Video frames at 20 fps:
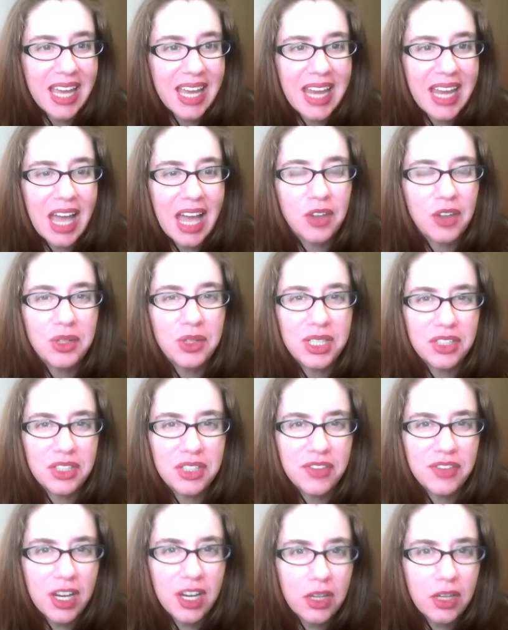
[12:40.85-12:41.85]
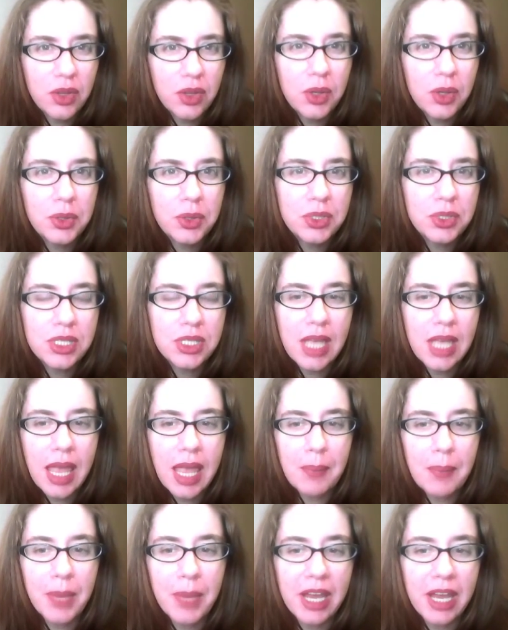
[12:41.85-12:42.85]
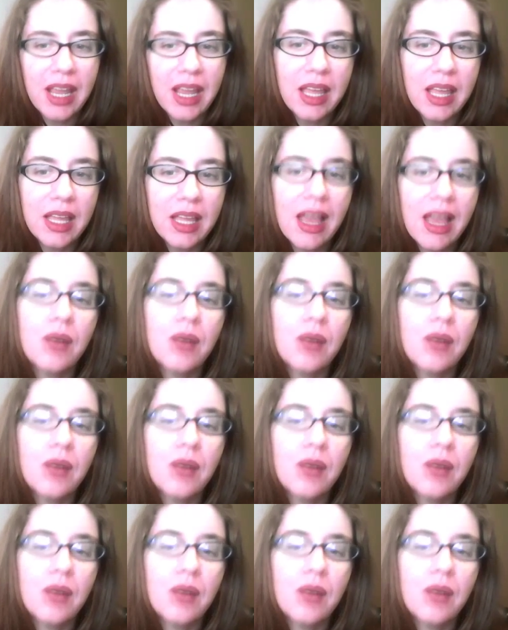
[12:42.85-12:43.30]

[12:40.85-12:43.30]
and how you need to vary those, but